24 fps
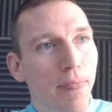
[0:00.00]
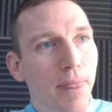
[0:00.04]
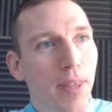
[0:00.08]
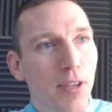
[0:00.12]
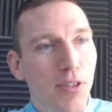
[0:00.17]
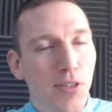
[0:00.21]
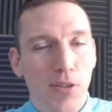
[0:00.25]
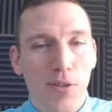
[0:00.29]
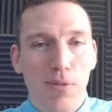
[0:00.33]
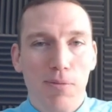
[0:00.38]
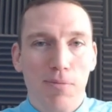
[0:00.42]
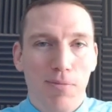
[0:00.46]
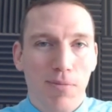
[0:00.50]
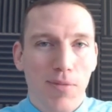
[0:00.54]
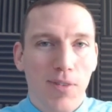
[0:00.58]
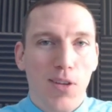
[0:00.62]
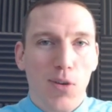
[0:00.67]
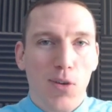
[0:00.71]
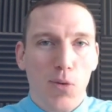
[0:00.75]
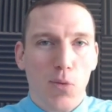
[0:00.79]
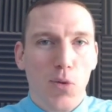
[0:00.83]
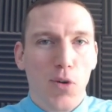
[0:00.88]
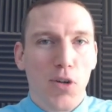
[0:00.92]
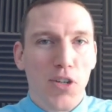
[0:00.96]
So
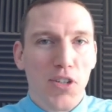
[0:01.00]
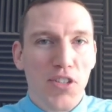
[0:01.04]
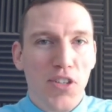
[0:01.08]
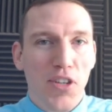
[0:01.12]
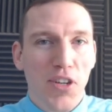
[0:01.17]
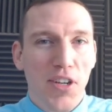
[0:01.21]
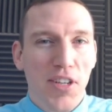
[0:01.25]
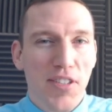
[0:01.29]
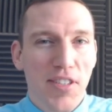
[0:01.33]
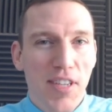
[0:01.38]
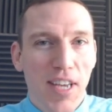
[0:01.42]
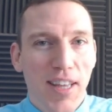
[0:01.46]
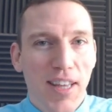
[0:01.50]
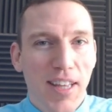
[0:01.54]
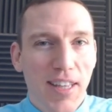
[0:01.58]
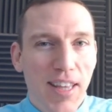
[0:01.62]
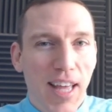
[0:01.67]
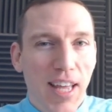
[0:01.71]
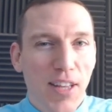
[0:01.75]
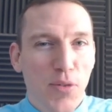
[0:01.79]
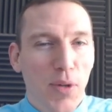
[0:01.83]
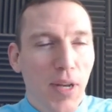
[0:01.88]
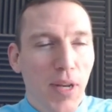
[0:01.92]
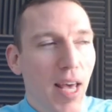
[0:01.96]
we're just going to say that
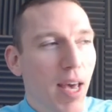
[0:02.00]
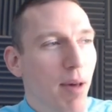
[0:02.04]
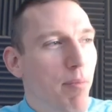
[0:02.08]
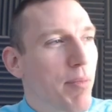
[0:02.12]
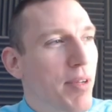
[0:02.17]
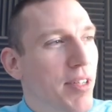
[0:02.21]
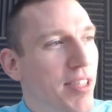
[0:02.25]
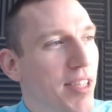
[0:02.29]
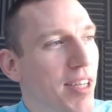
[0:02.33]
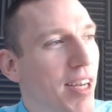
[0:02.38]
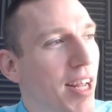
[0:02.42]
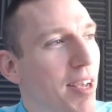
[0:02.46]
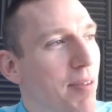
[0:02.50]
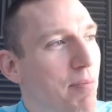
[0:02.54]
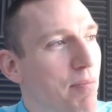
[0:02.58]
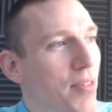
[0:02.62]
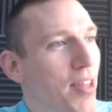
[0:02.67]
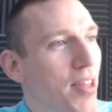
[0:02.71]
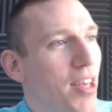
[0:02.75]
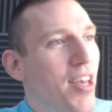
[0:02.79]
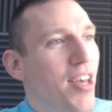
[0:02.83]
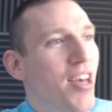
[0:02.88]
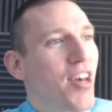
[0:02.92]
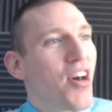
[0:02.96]
that's what happened today.
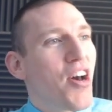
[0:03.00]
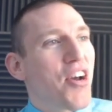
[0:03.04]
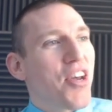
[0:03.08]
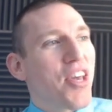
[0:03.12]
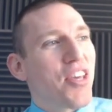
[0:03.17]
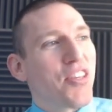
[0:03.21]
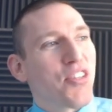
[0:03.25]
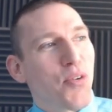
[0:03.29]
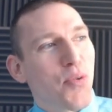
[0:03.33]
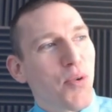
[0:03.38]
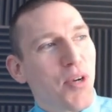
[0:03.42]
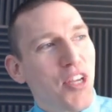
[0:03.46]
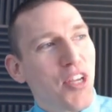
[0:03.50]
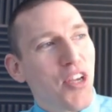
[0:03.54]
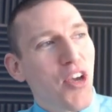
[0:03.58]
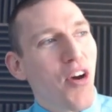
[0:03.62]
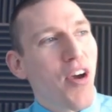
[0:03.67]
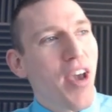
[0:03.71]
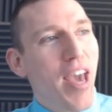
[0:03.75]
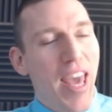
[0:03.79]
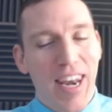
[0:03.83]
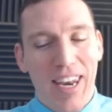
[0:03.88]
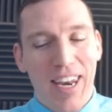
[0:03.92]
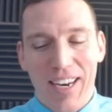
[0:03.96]
Okay, so we're going to go
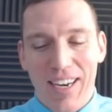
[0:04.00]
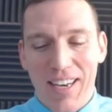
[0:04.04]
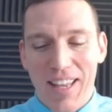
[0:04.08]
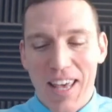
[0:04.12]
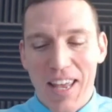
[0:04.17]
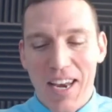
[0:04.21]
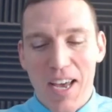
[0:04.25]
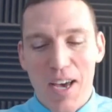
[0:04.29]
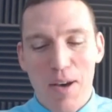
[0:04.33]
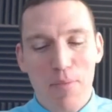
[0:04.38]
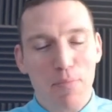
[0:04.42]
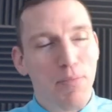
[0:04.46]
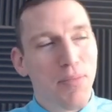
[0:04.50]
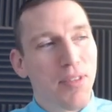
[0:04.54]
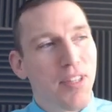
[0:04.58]
ahead and hit up